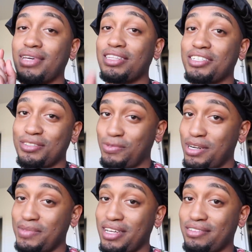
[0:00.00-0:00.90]
and listen
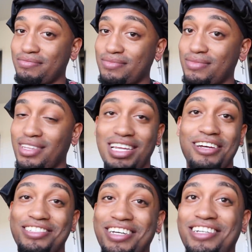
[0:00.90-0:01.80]
what I'm saying. And
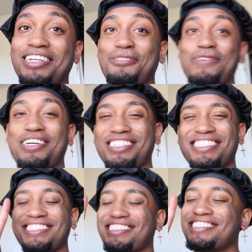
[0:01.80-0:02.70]
I'll see y'all in the next video.
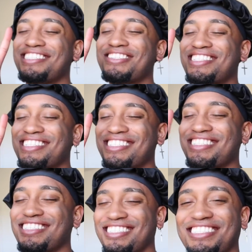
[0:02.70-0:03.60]

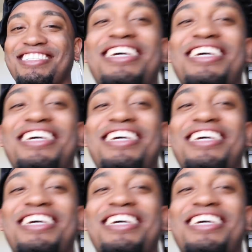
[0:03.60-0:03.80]
Deuces!